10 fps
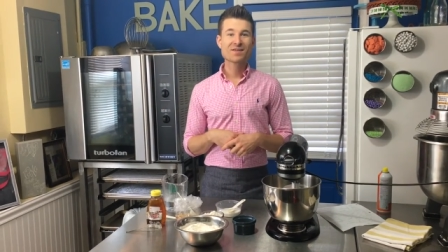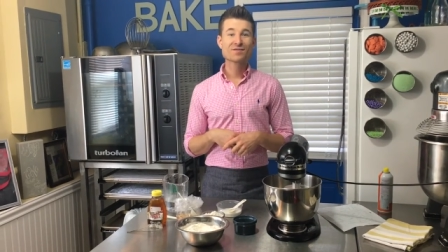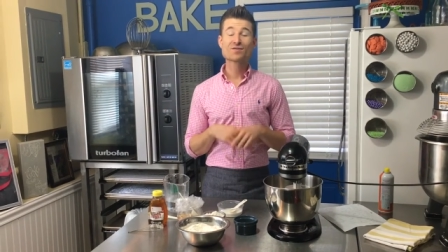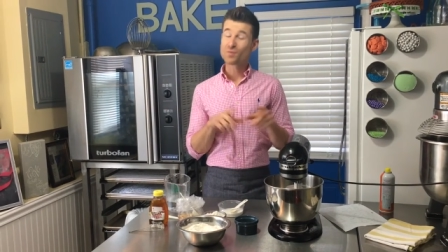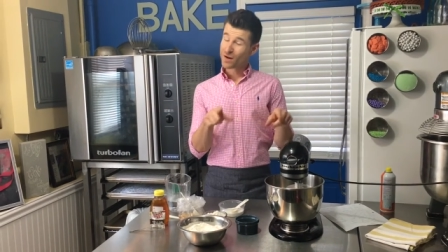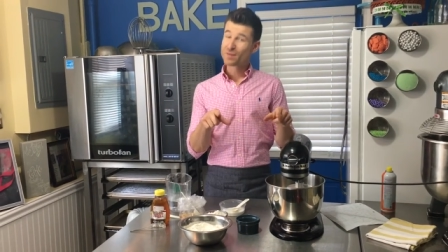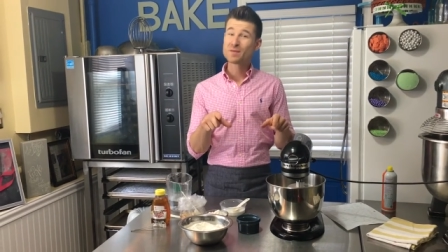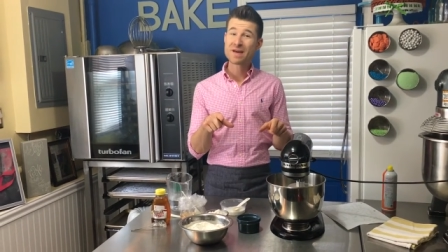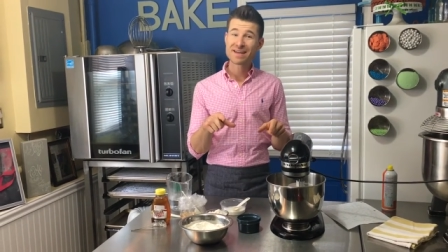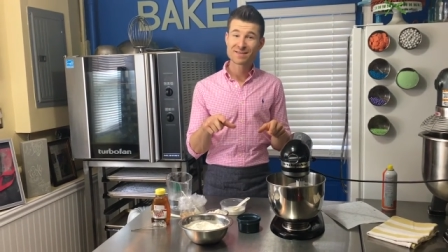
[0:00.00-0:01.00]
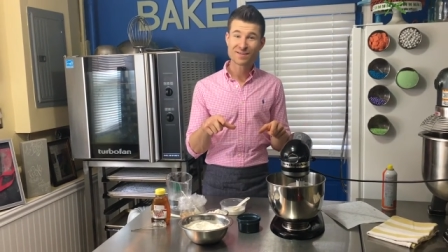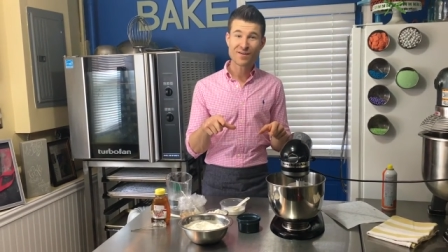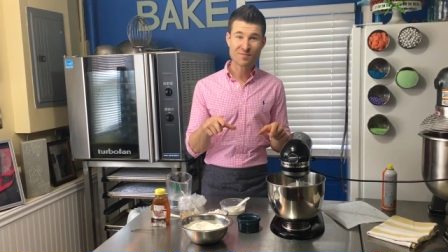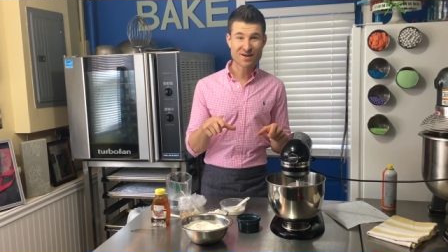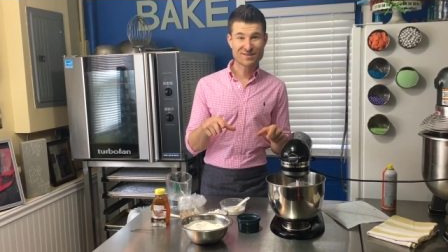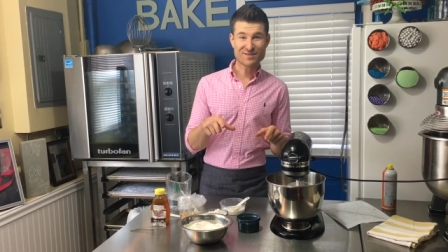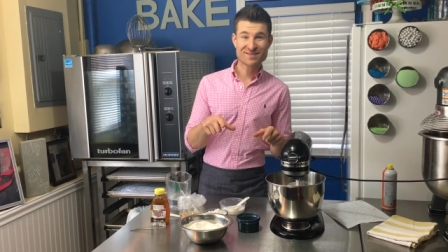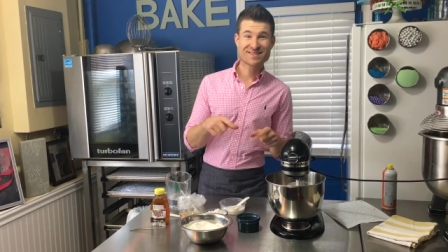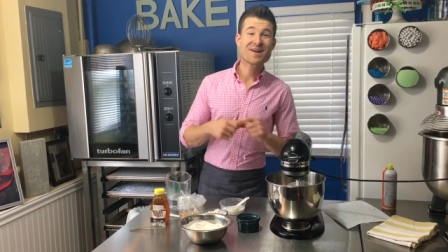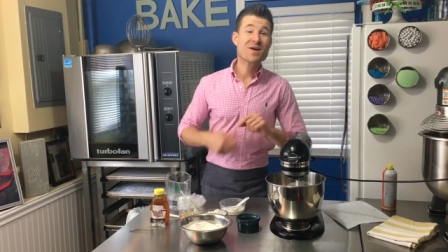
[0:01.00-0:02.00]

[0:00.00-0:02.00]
So we're gonna be making soft pretzels.